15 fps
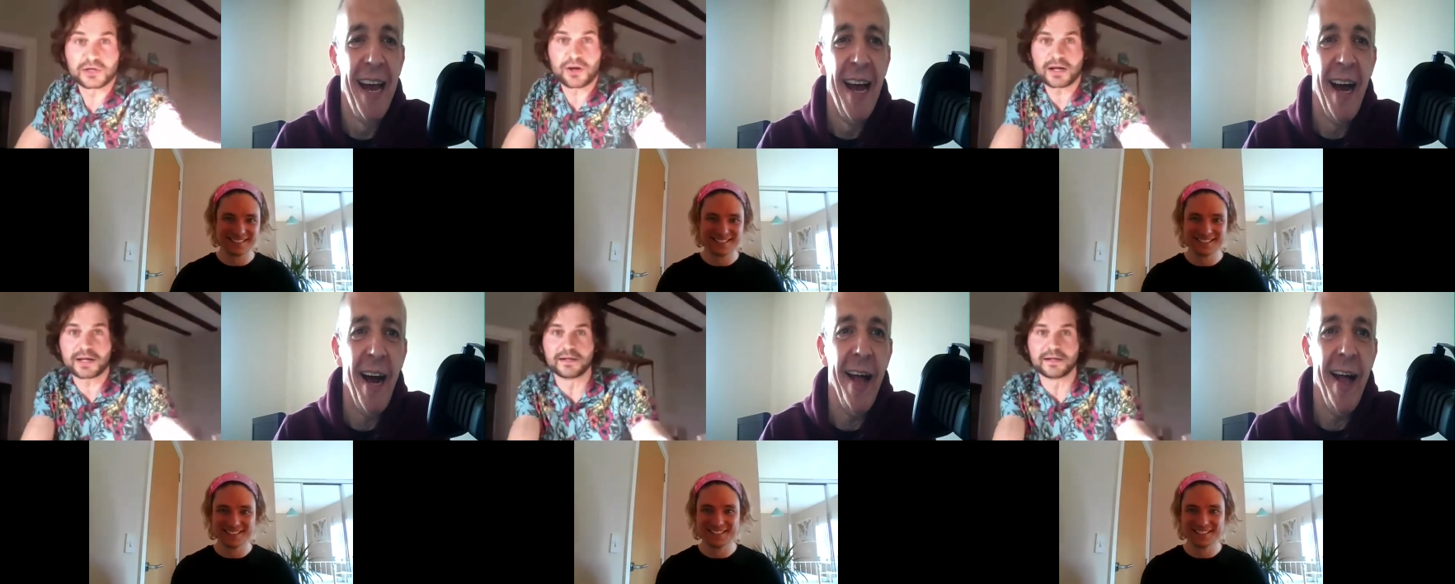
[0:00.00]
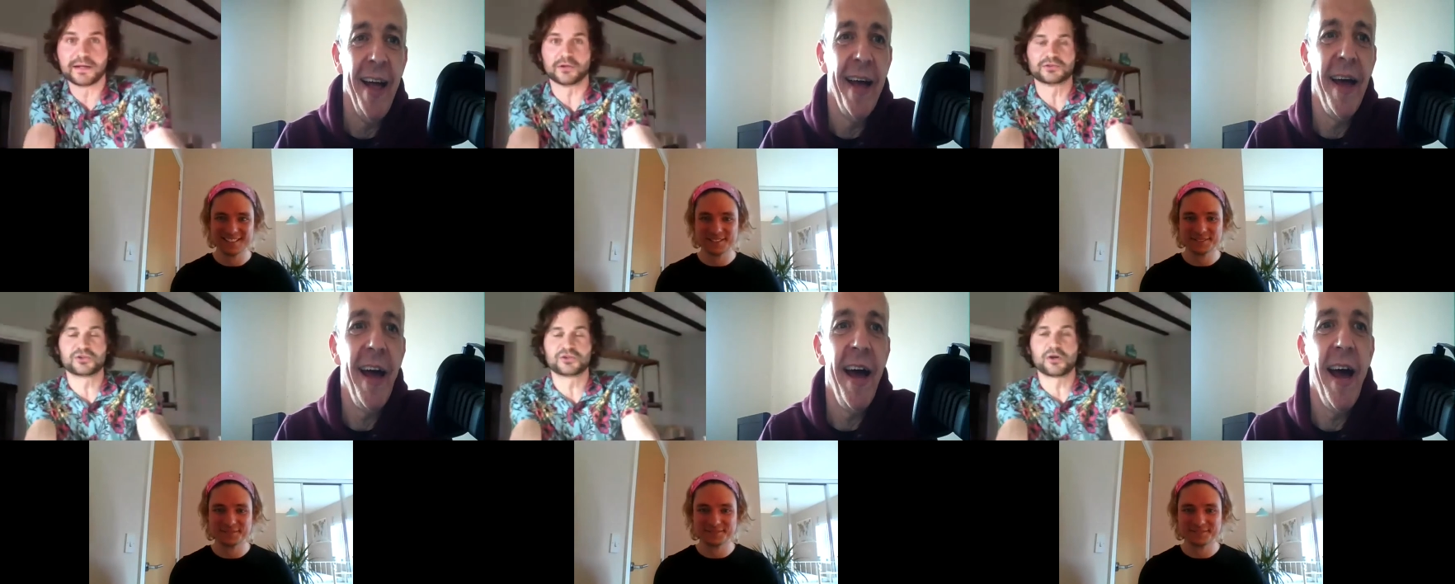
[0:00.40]
Speaker 1: cracking little
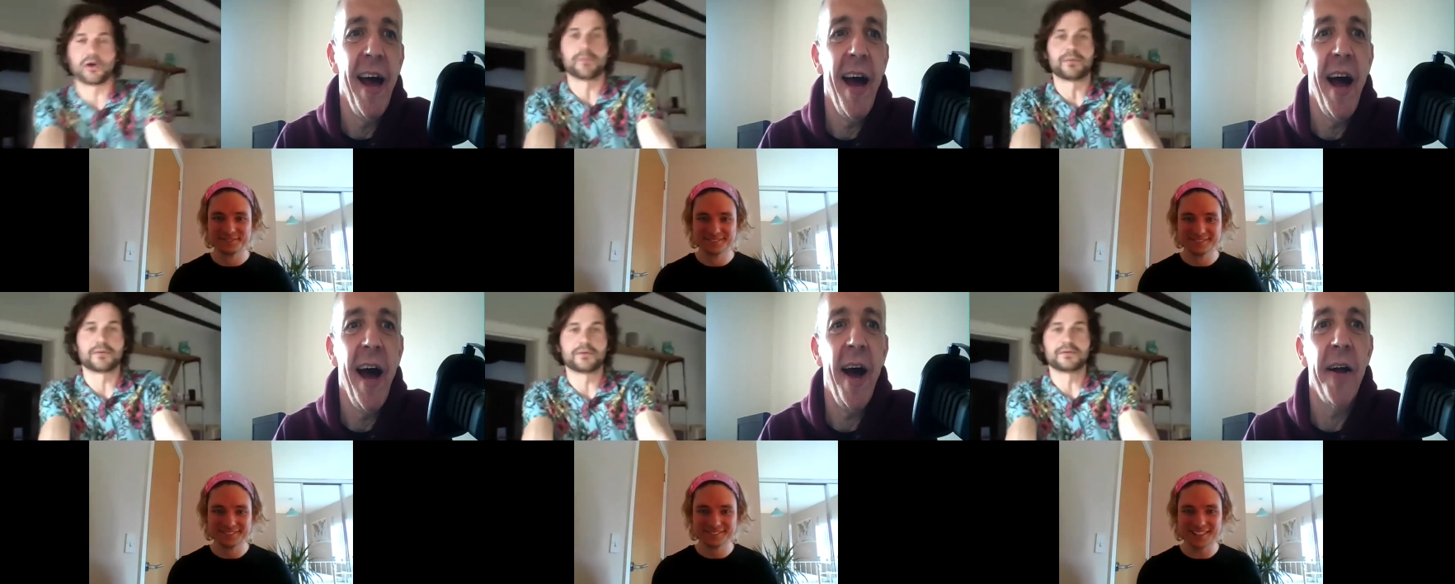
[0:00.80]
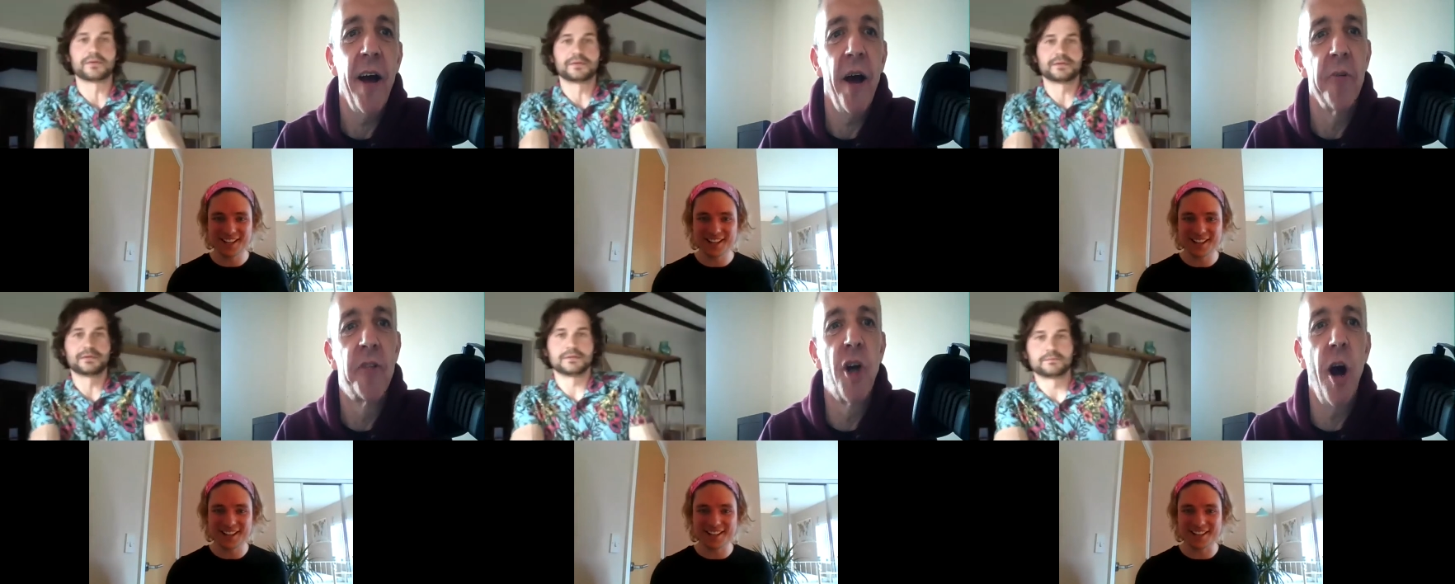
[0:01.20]
drop. I'll,
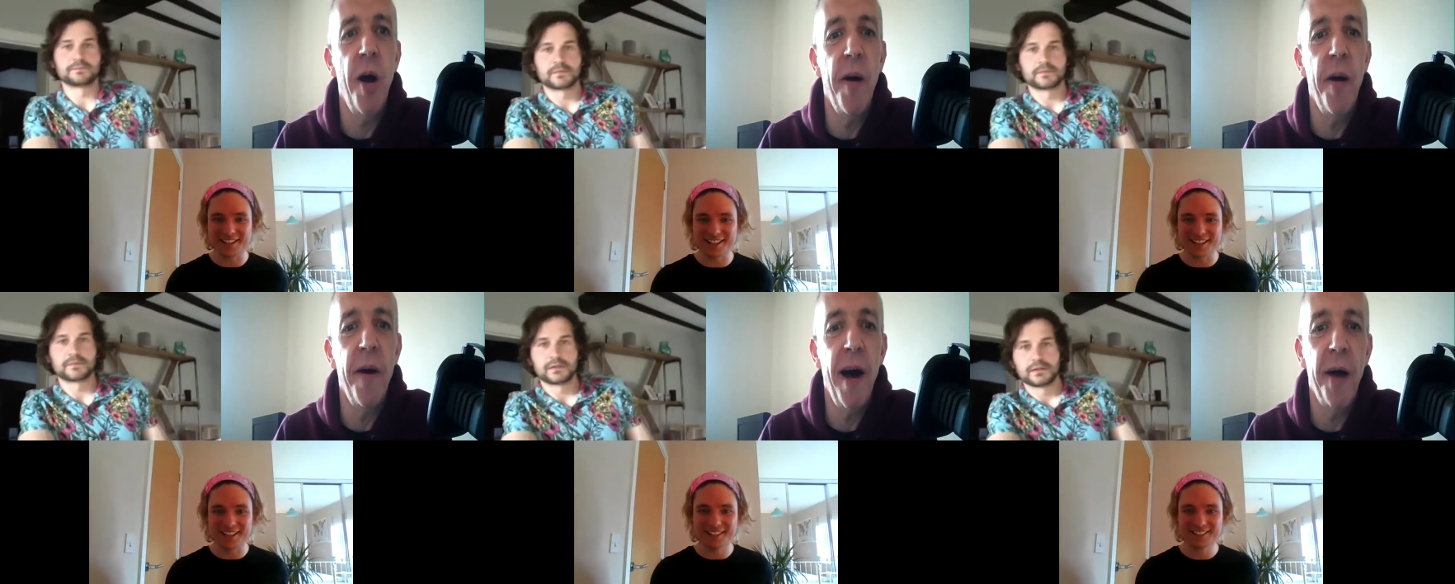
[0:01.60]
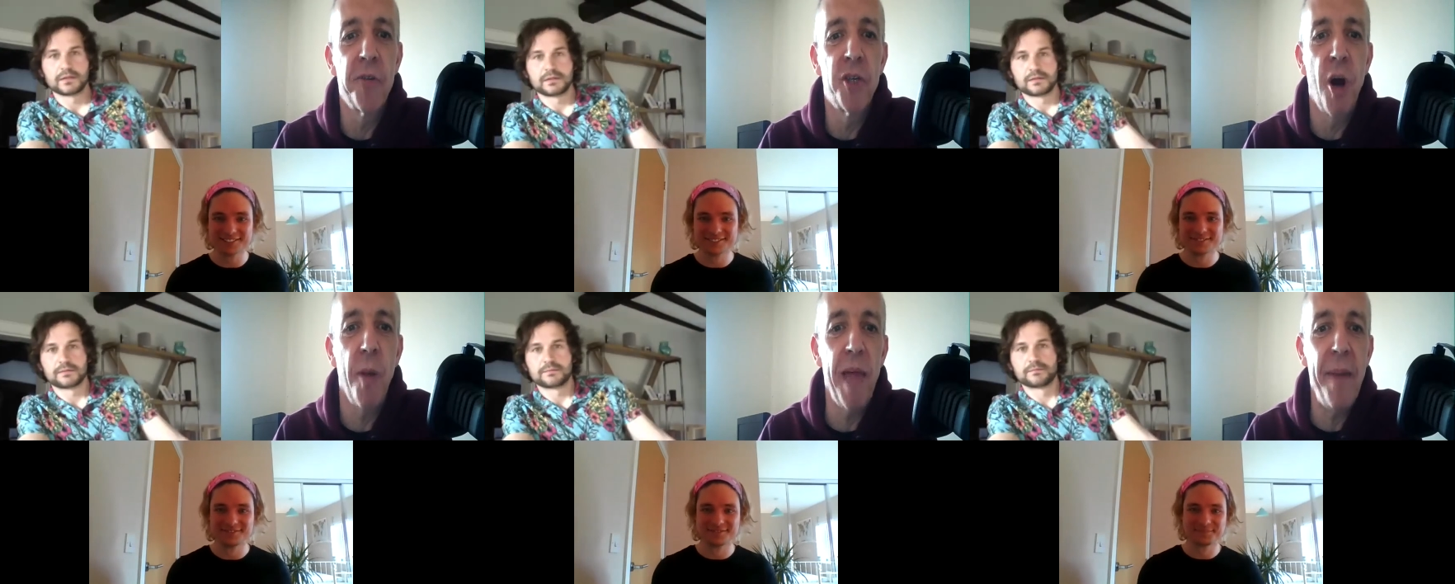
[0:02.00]
ah, I'll, drop I'll,
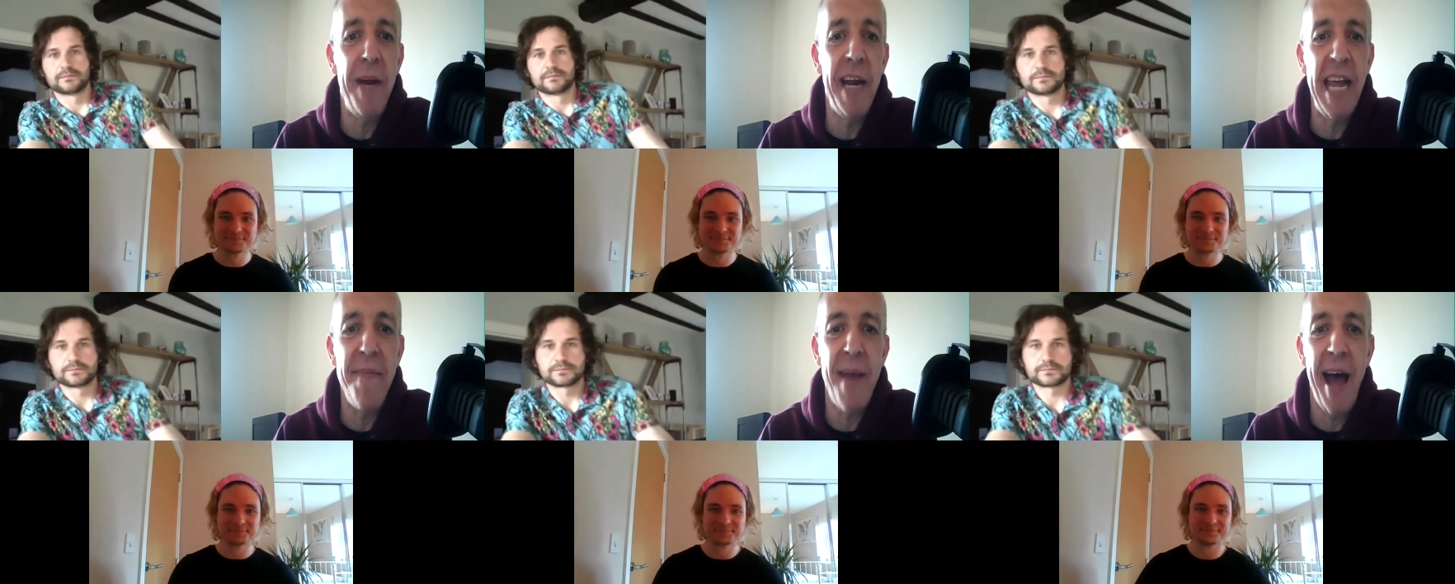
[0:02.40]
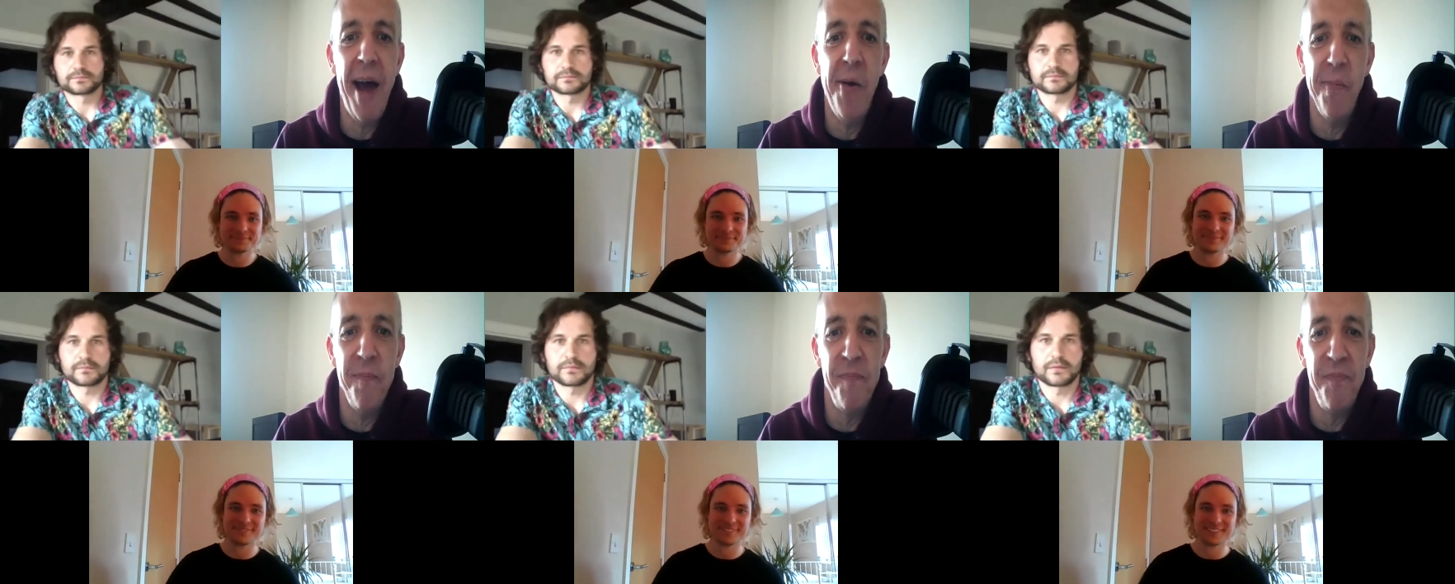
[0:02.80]
drop, them an email.